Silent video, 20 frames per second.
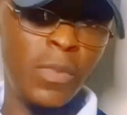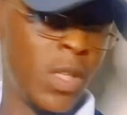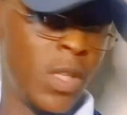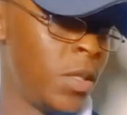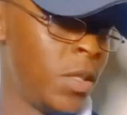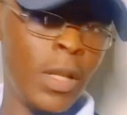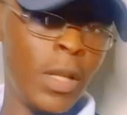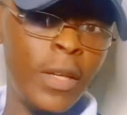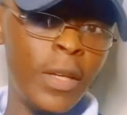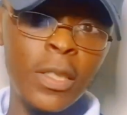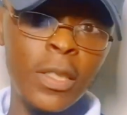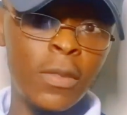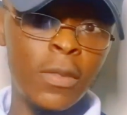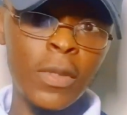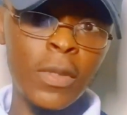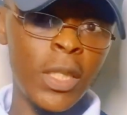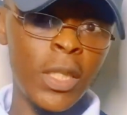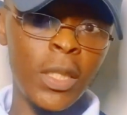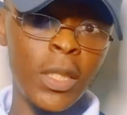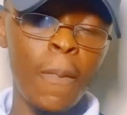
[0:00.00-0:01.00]
Not
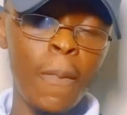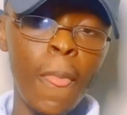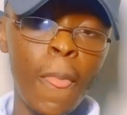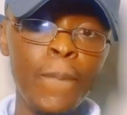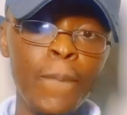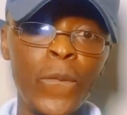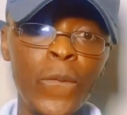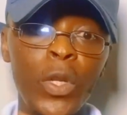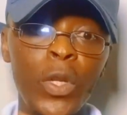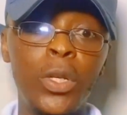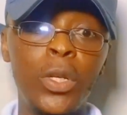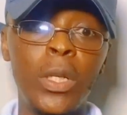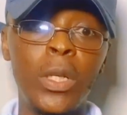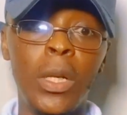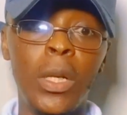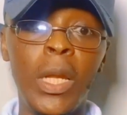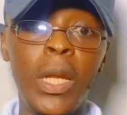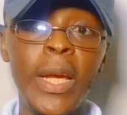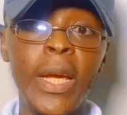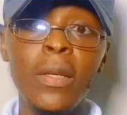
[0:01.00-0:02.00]
necessarily. You could
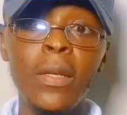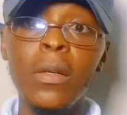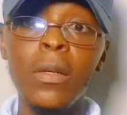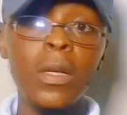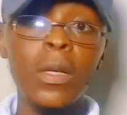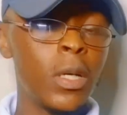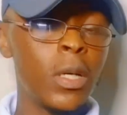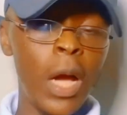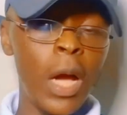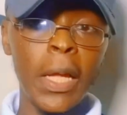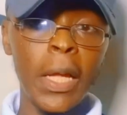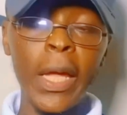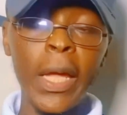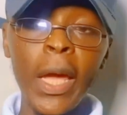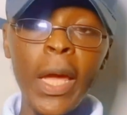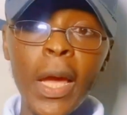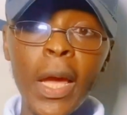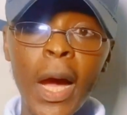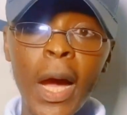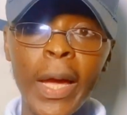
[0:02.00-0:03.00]
learn
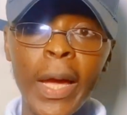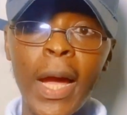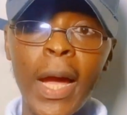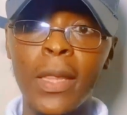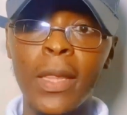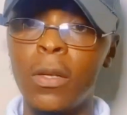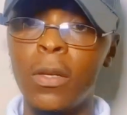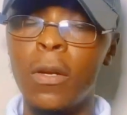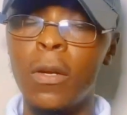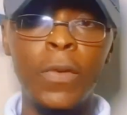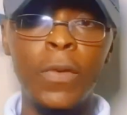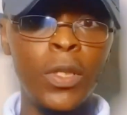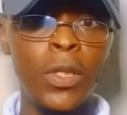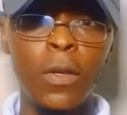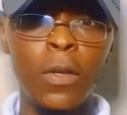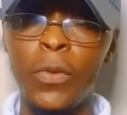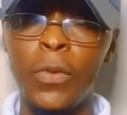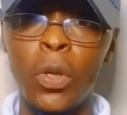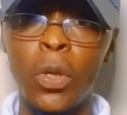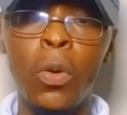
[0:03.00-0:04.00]
AI at the comfort
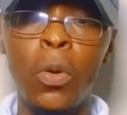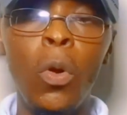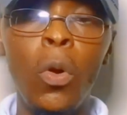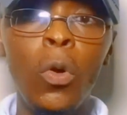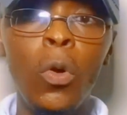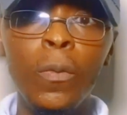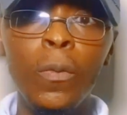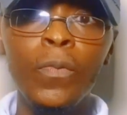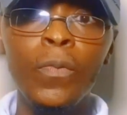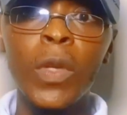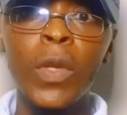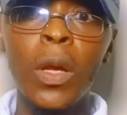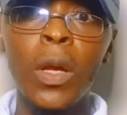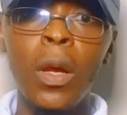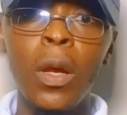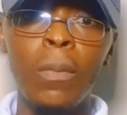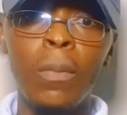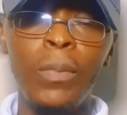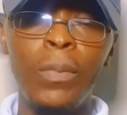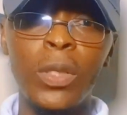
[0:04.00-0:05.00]
of your home,
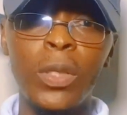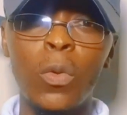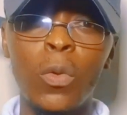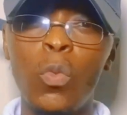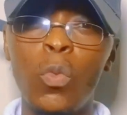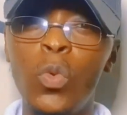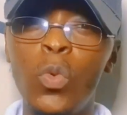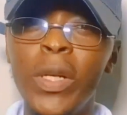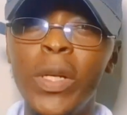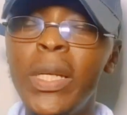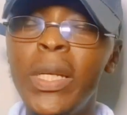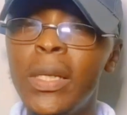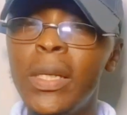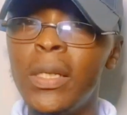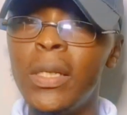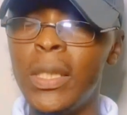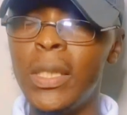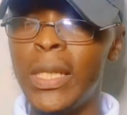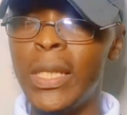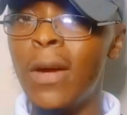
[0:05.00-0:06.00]
but
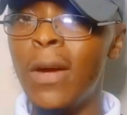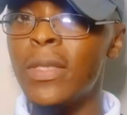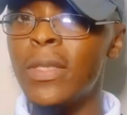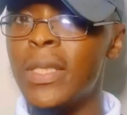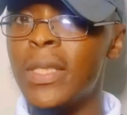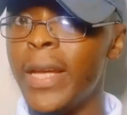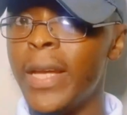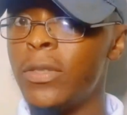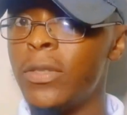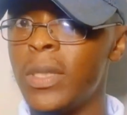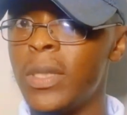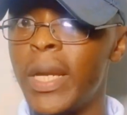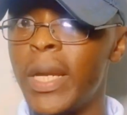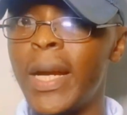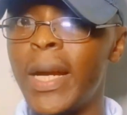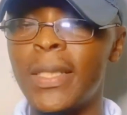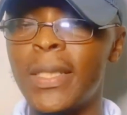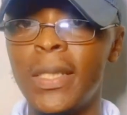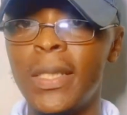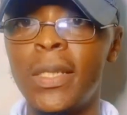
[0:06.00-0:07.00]
the downside to
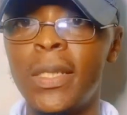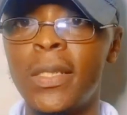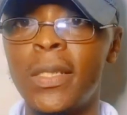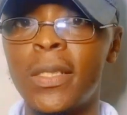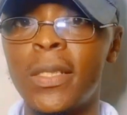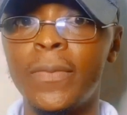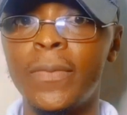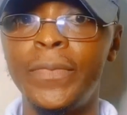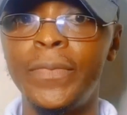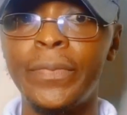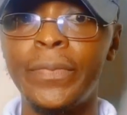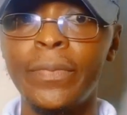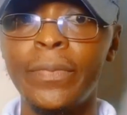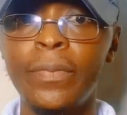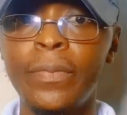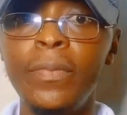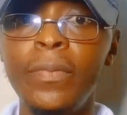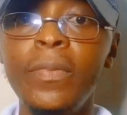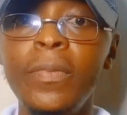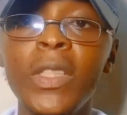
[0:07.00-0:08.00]
that is,
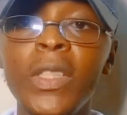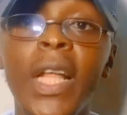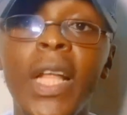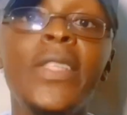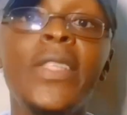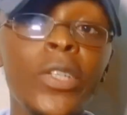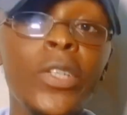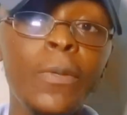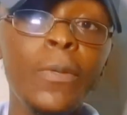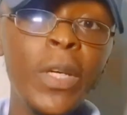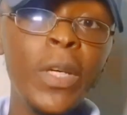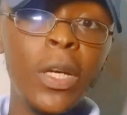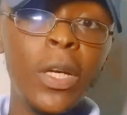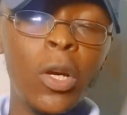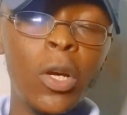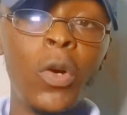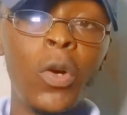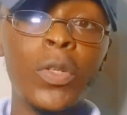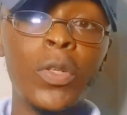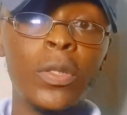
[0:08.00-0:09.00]
let's say you pick a
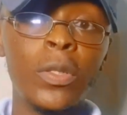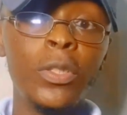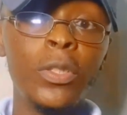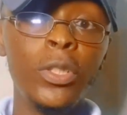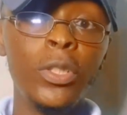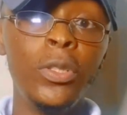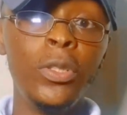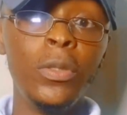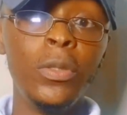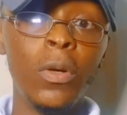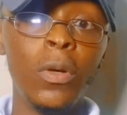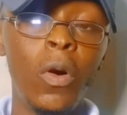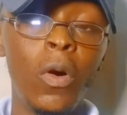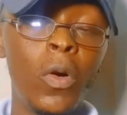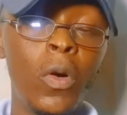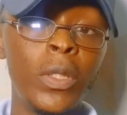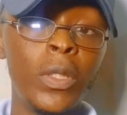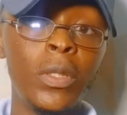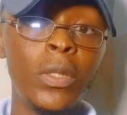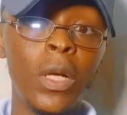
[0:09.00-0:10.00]
course on
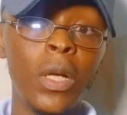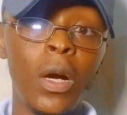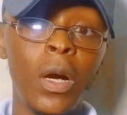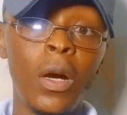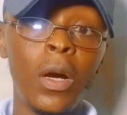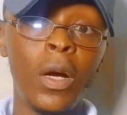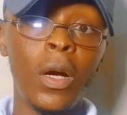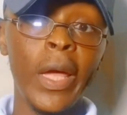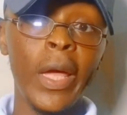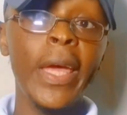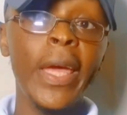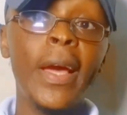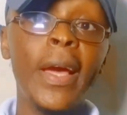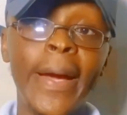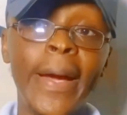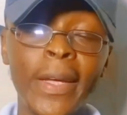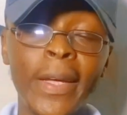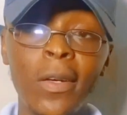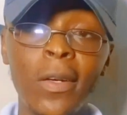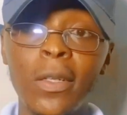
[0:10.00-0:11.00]

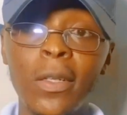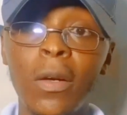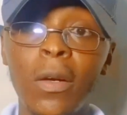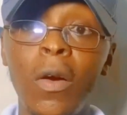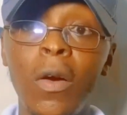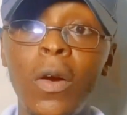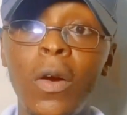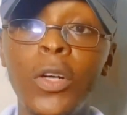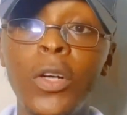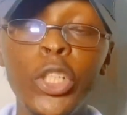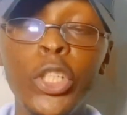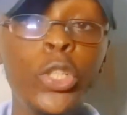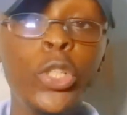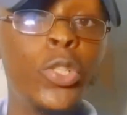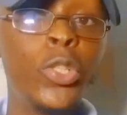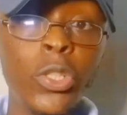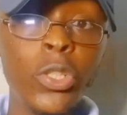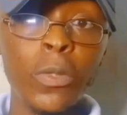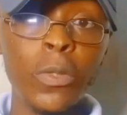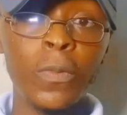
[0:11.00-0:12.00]
AI on
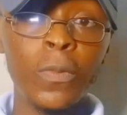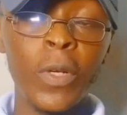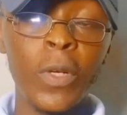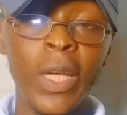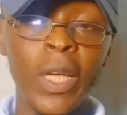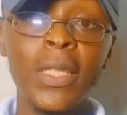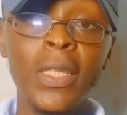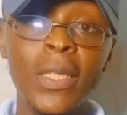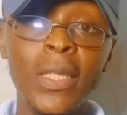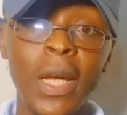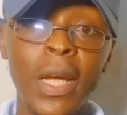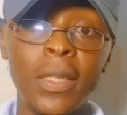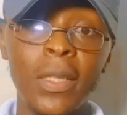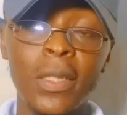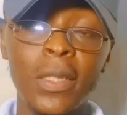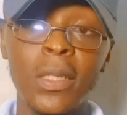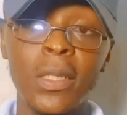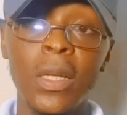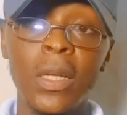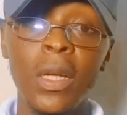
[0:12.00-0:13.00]
YouTube, for
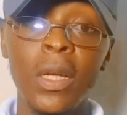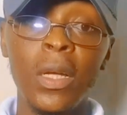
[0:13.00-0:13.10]
instance,